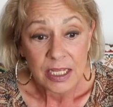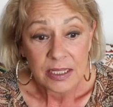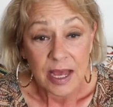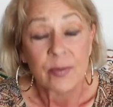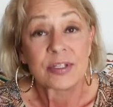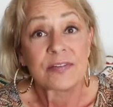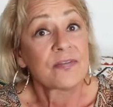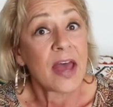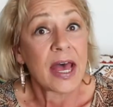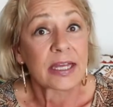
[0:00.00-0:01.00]
that was a
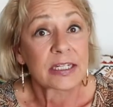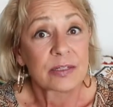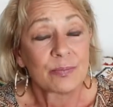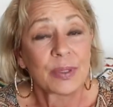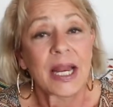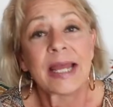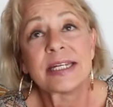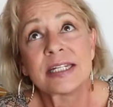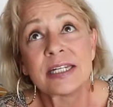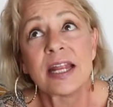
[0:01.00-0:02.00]
fact. But I
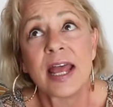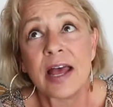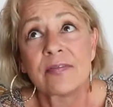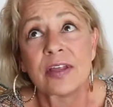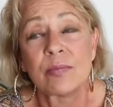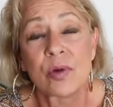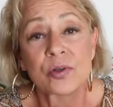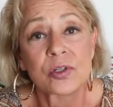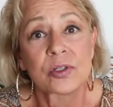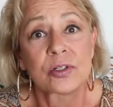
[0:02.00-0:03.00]
didn't have the
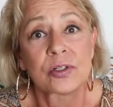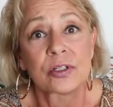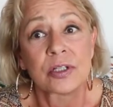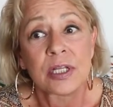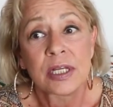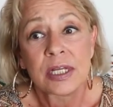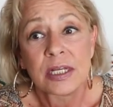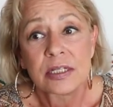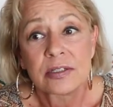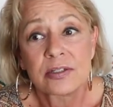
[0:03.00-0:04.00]
emotional
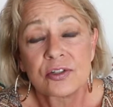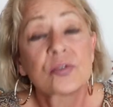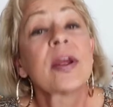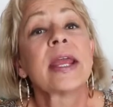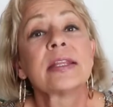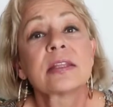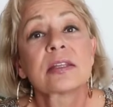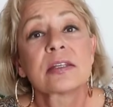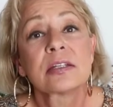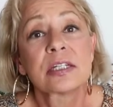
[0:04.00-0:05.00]
strength
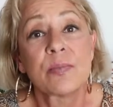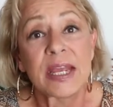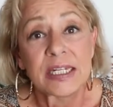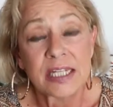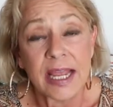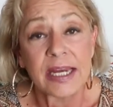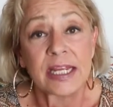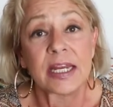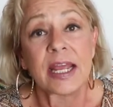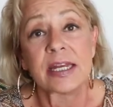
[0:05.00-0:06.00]
to maintain
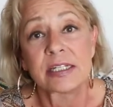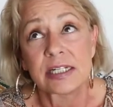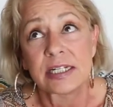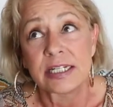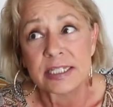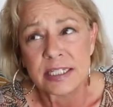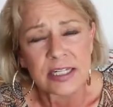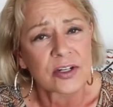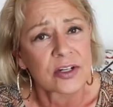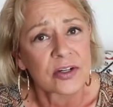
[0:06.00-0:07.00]
it and to
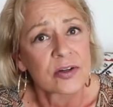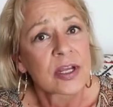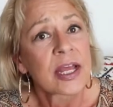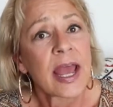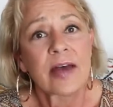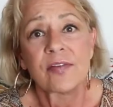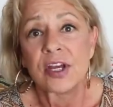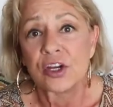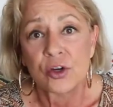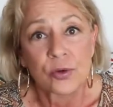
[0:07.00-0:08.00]
consider
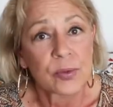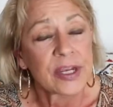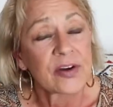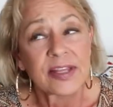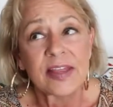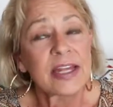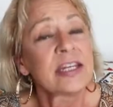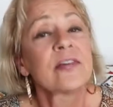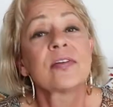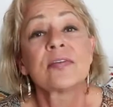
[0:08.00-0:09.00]
having a career. That
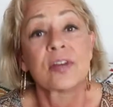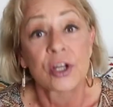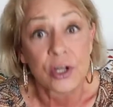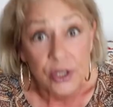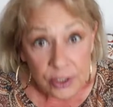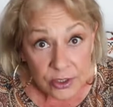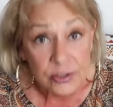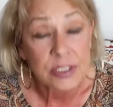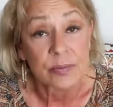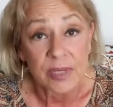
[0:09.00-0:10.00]
never even
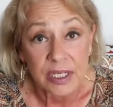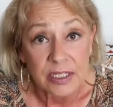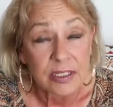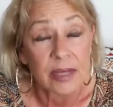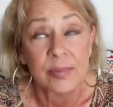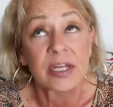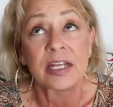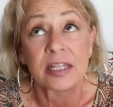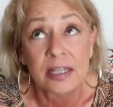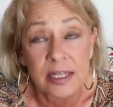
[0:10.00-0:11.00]
occurred to me. I mean,
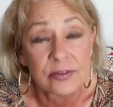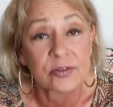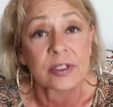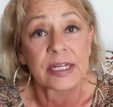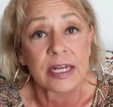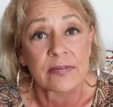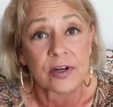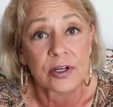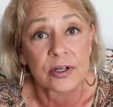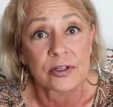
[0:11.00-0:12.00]
it literally never
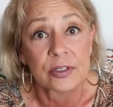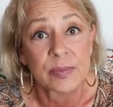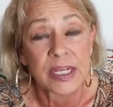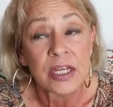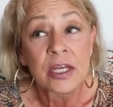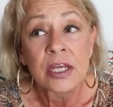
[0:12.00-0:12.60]
occurred to me.